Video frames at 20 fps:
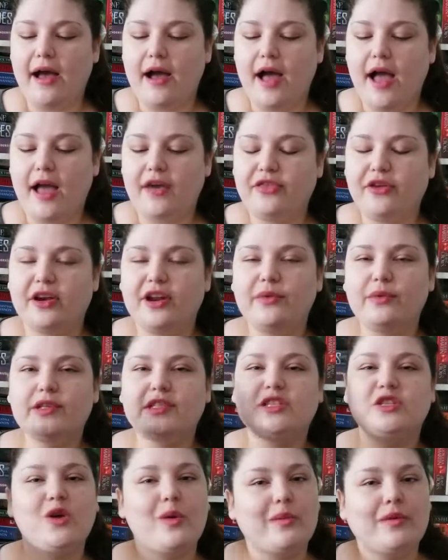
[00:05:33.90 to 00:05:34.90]
I thought it was
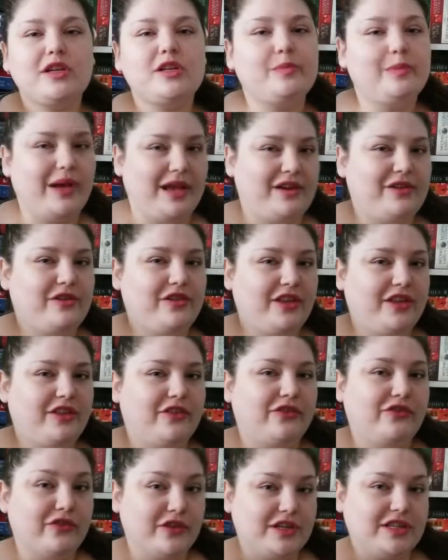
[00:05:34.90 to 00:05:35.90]
so much better than the
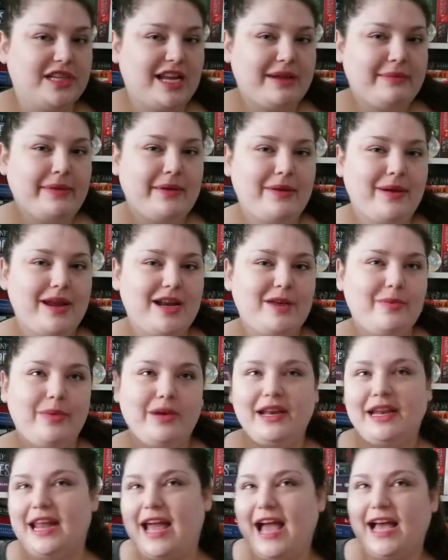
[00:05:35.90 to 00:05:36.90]
first time I read it,
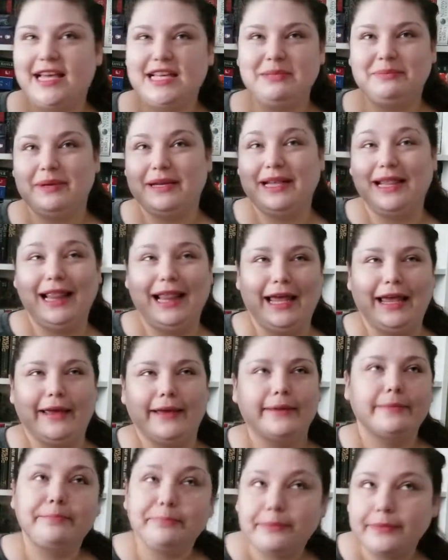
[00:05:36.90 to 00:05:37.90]
but it has been like